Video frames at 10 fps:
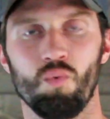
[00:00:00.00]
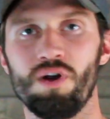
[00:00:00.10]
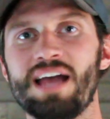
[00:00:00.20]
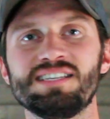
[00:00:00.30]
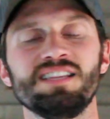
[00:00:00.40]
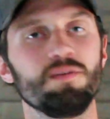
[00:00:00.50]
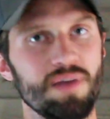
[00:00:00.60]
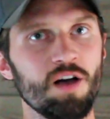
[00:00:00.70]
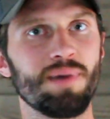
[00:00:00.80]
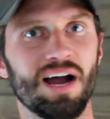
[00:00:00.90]
Whereas in the
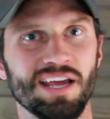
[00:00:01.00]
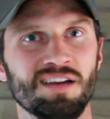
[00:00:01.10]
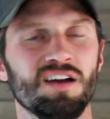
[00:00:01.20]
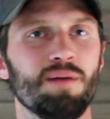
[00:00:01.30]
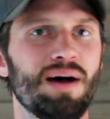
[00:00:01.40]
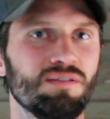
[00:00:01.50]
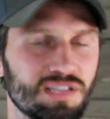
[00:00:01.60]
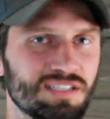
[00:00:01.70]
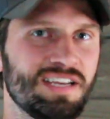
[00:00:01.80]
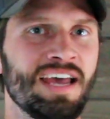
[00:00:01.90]
male body,
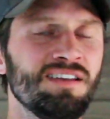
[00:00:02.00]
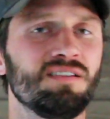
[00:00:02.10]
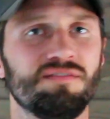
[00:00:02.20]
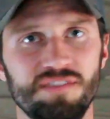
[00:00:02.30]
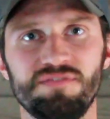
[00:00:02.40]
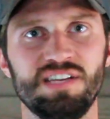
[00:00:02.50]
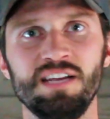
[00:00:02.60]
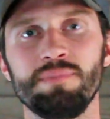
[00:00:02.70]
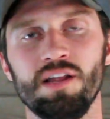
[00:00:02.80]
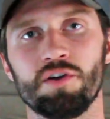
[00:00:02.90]
about 10 to
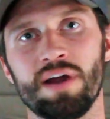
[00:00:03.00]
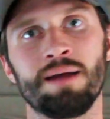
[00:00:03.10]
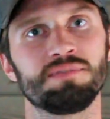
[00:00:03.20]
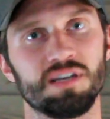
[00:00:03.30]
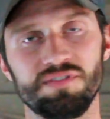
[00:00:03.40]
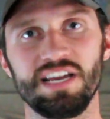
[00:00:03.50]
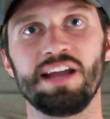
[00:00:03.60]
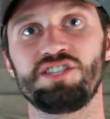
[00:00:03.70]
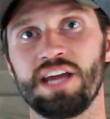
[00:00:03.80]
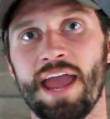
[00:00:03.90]
15 milligrams of
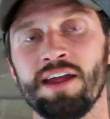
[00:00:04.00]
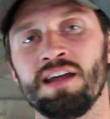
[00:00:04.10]
DHEA